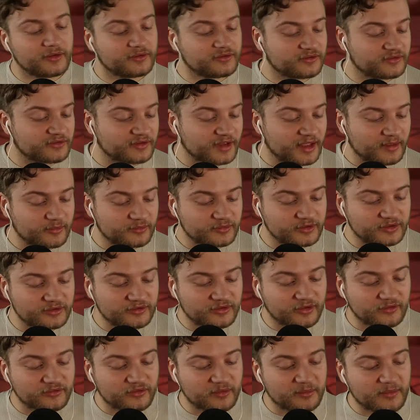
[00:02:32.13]

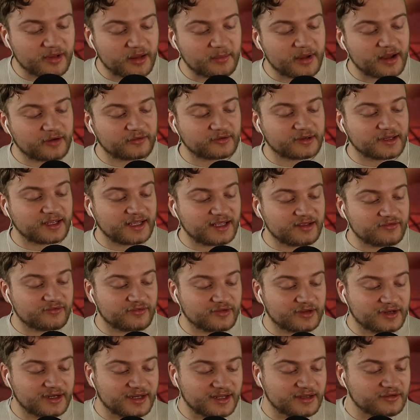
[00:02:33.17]
skepticism about
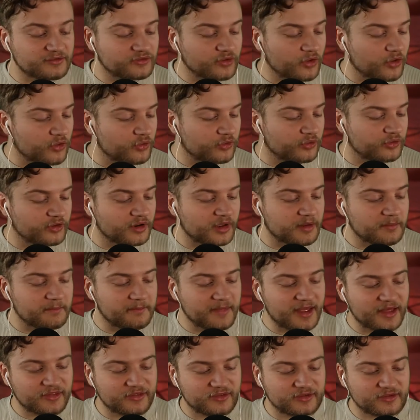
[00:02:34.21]
even its own
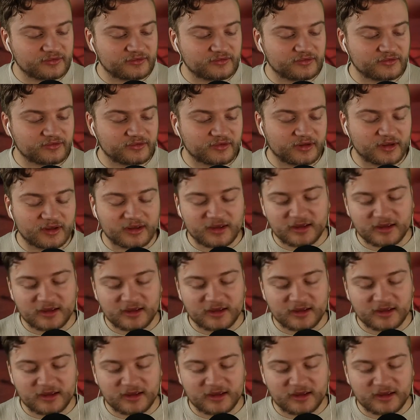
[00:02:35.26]
methods,